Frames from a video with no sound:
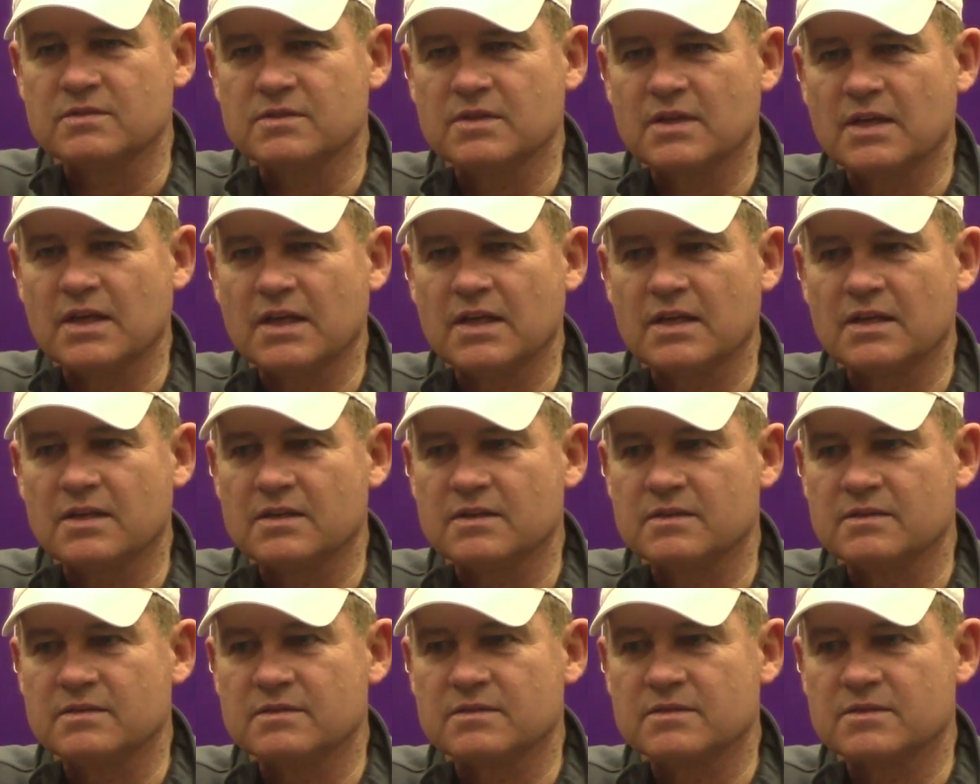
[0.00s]
and
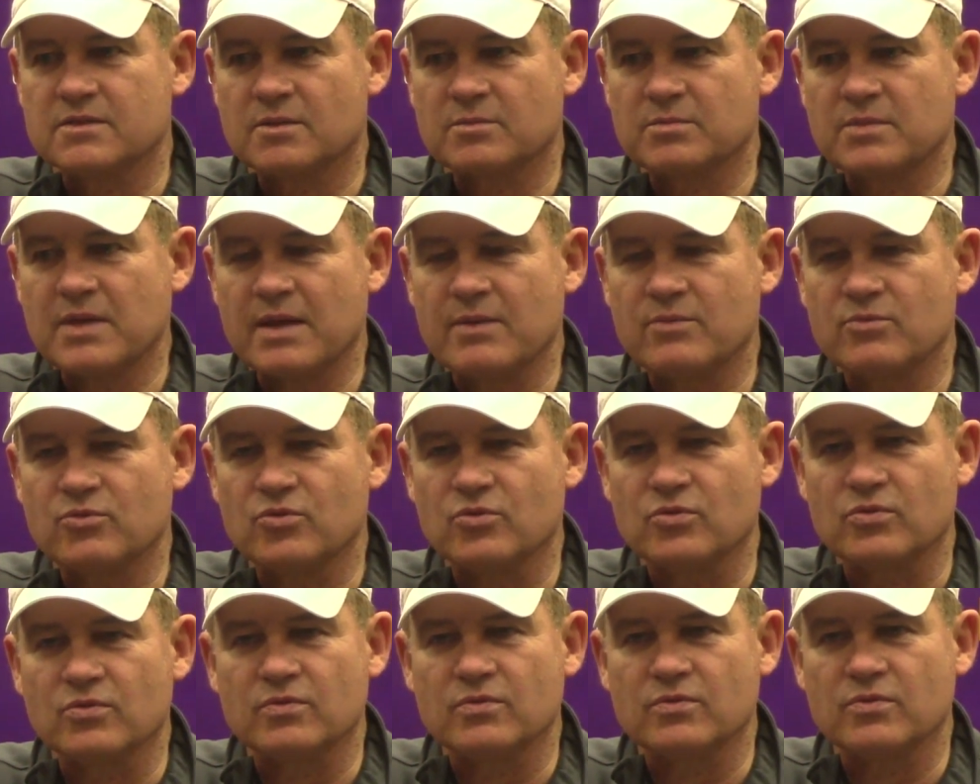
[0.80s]
sometimes
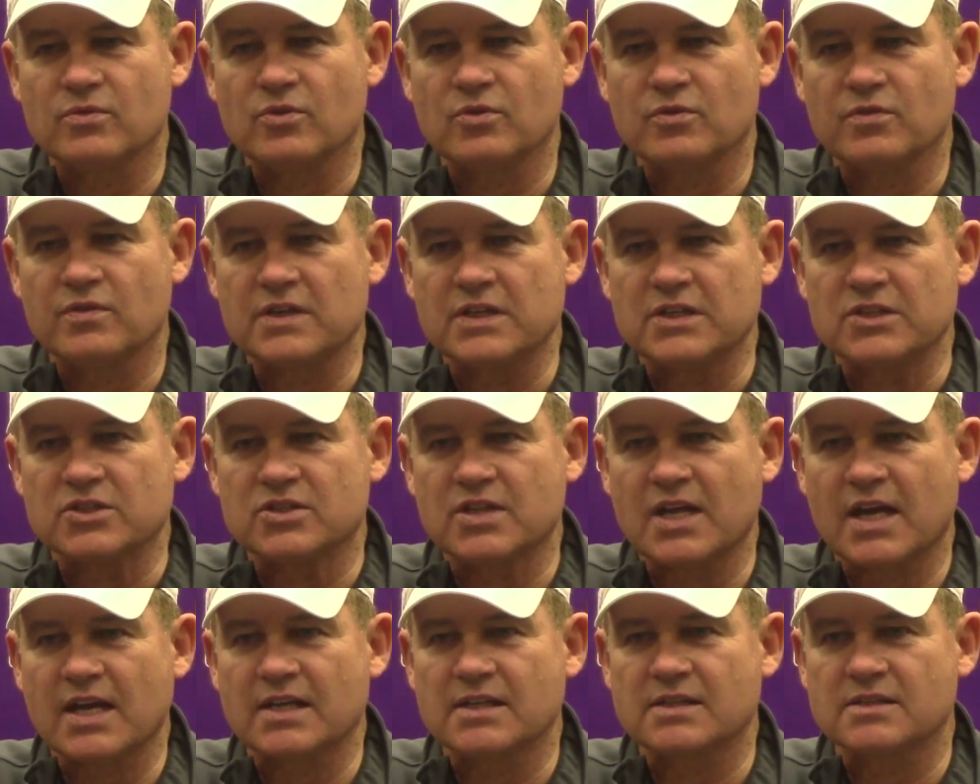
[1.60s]
you you finish
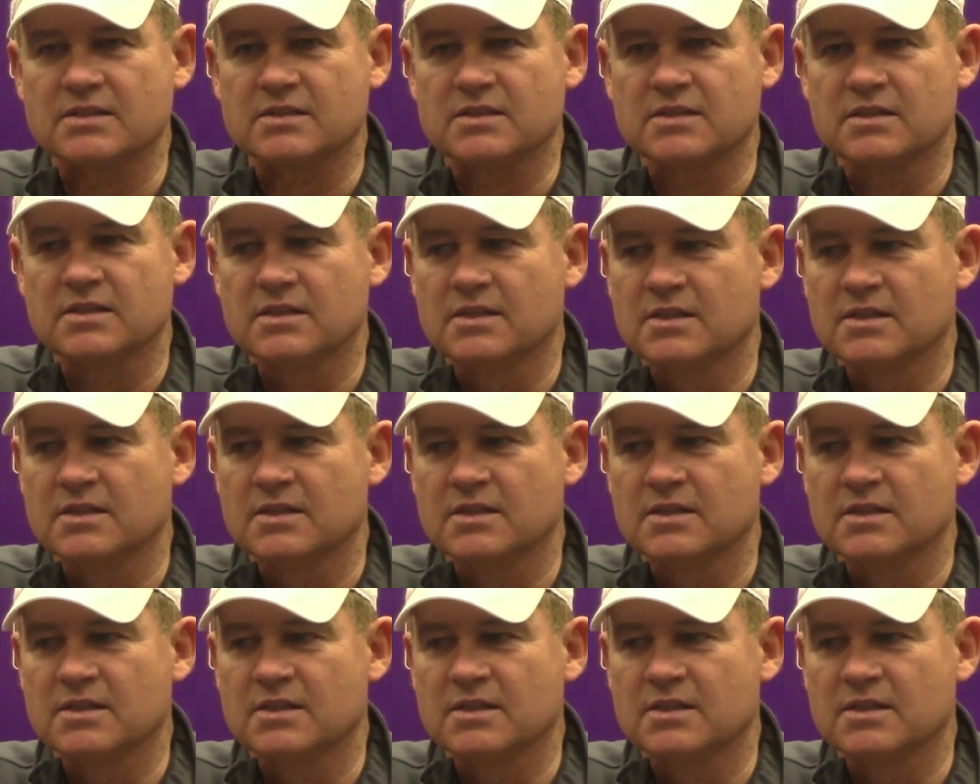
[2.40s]
second,